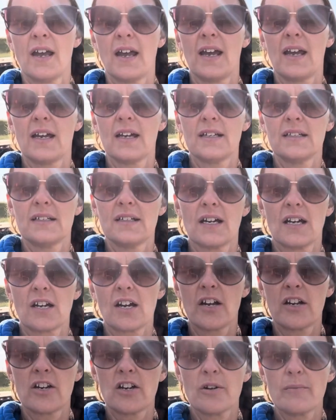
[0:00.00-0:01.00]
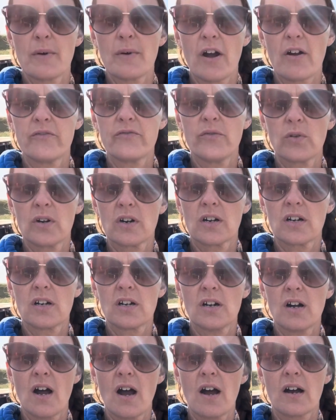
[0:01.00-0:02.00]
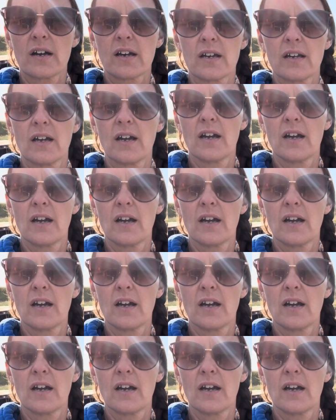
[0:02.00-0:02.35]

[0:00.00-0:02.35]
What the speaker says: and got here about 4 o'clock.